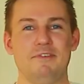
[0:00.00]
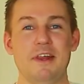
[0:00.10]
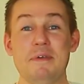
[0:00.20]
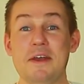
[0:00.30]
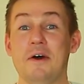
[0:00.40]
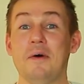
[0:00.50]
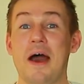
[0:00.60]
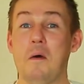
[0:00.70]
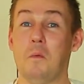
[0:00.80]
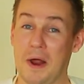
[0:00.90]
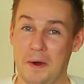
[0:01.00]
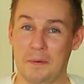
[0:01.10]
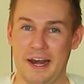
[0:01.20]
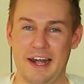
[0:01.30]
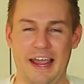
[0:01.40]
Filipino
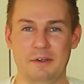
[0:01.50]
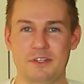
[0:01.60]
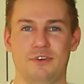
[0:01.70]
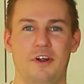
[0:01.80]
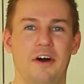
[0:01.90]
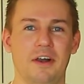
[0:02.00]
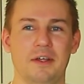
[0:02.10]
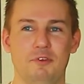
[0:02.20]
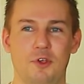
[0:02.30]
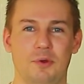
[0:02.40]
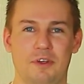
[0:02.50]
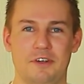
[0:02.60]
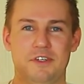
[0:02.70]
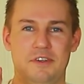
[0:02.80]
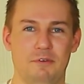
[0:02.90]
101 language for all of you.
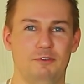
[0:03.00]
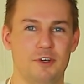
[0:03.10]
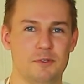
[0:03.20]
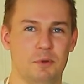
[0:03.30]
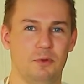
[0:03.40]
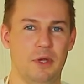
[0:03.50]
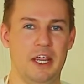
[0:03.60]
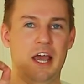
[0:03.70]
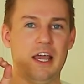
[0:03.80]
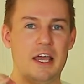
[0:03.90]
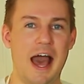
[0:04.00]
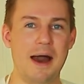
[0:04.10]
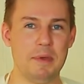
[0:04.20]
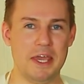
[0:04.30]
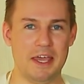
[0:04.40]
There's a difference between
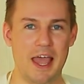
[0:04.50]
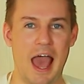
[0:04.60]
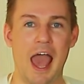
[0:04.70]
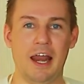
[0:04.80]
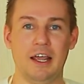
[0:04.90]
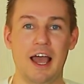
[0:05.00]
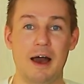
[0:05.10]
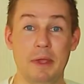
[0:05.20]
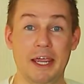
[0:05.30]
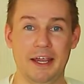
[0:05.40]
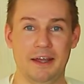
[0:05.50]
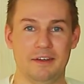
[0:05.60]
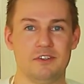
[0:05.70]
gabi and gabi.